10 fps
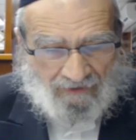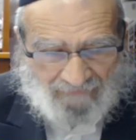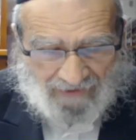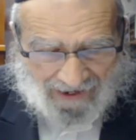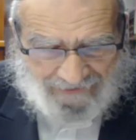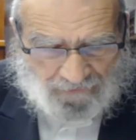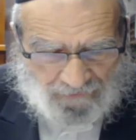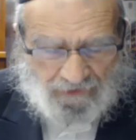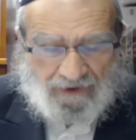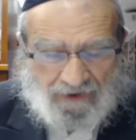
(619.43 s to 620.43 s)
Bahainu,
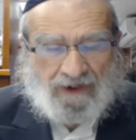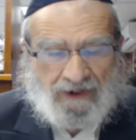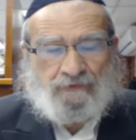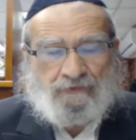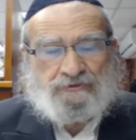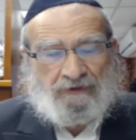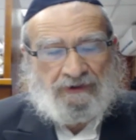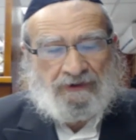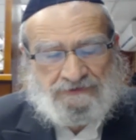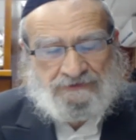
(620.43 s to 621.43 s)
which
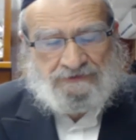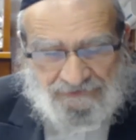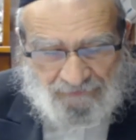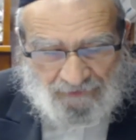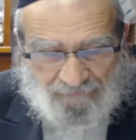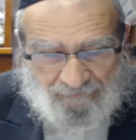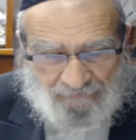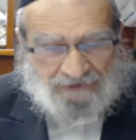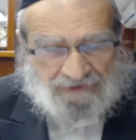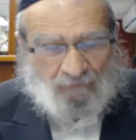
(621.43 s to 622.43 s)
means this is where we
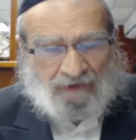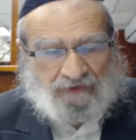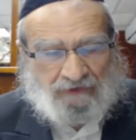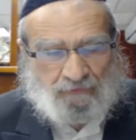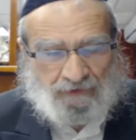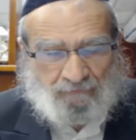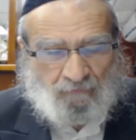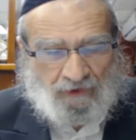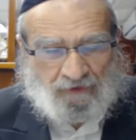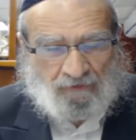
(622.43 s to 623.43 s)
just went into the
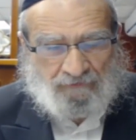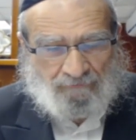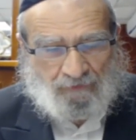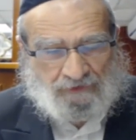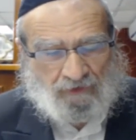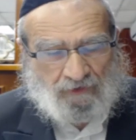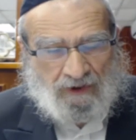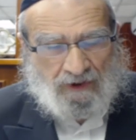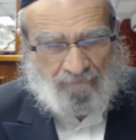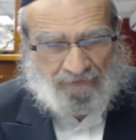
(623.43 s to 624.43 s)
wording of the pasuk.
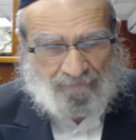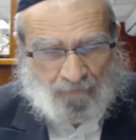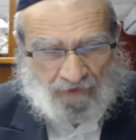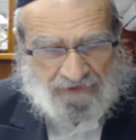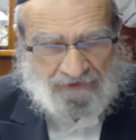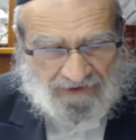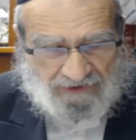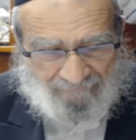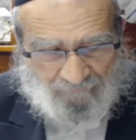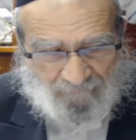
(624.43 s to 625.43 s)
But the point is the
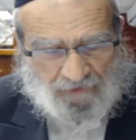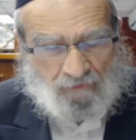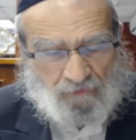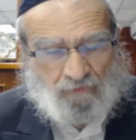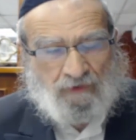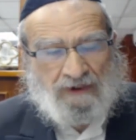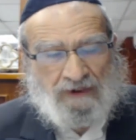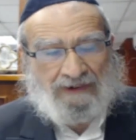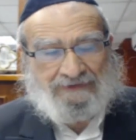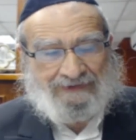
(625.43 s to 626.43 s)
kavonahu
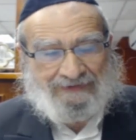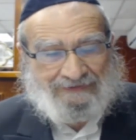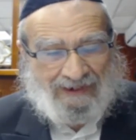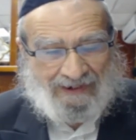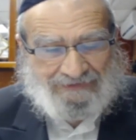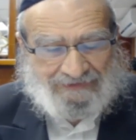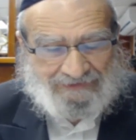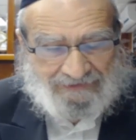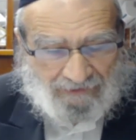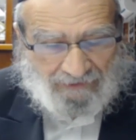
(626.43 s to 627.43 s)
that the intent in
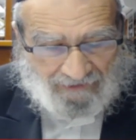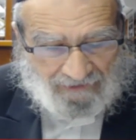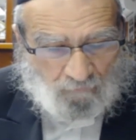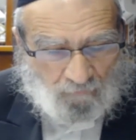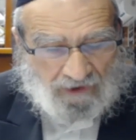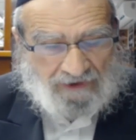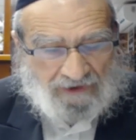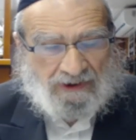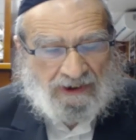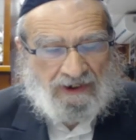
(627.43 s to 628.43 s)
the Aglim
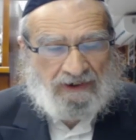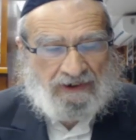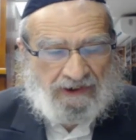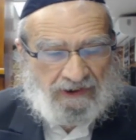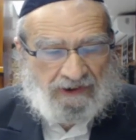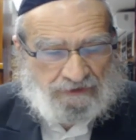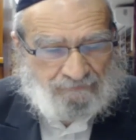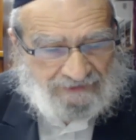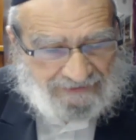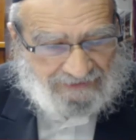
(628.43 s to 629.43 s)
was li es
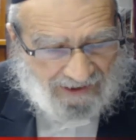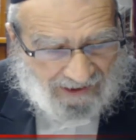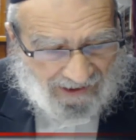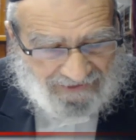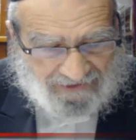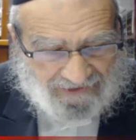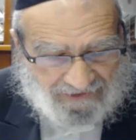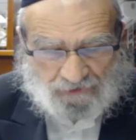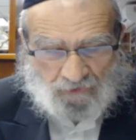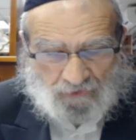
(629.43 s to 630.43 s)
mizeh
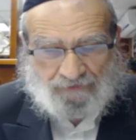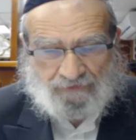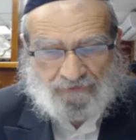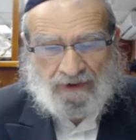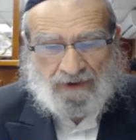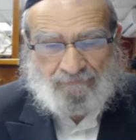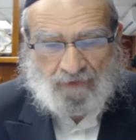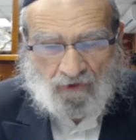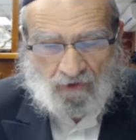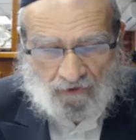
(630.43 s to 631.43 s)
hayisroin
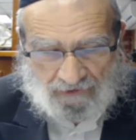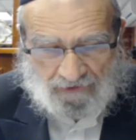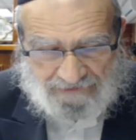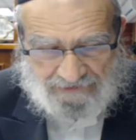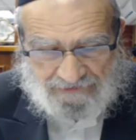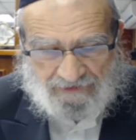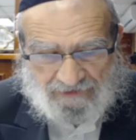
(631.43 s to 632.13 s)
behaoretz,